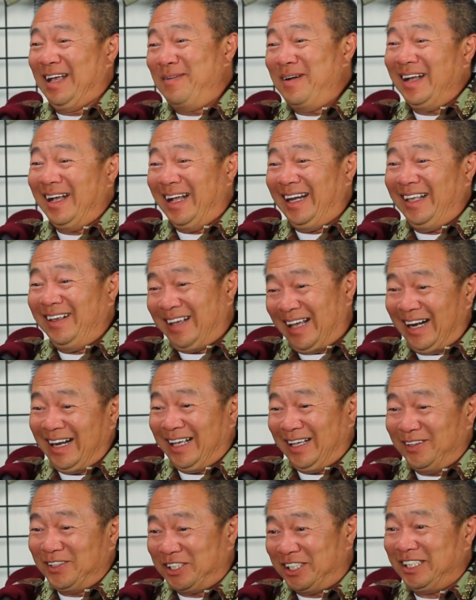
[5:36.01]
Come on, honey, you gotta
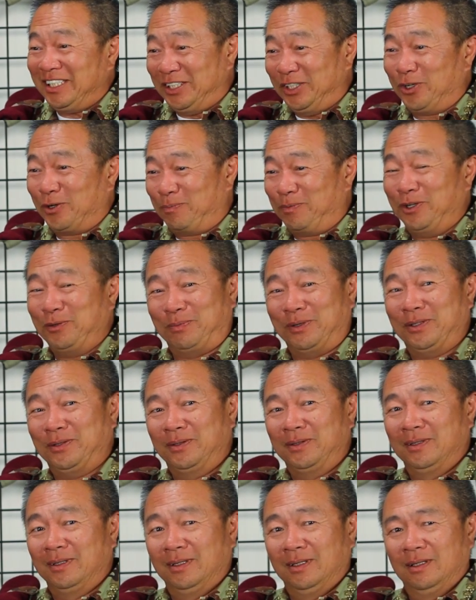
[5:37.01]
go sheesh your poo
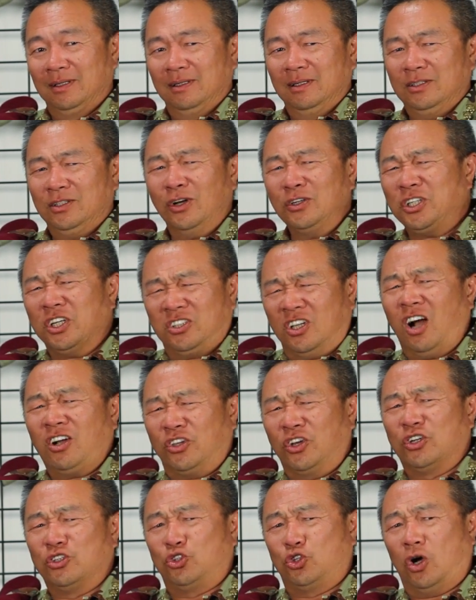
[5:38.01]
poo. Uh, don't you talk to
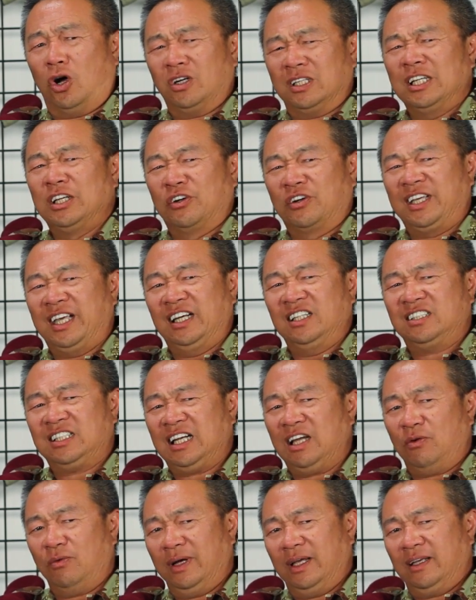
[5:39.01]
your dogs and your kids
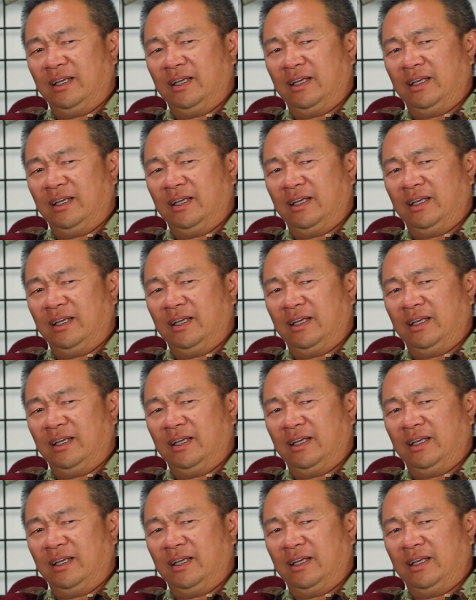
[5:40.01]
that way?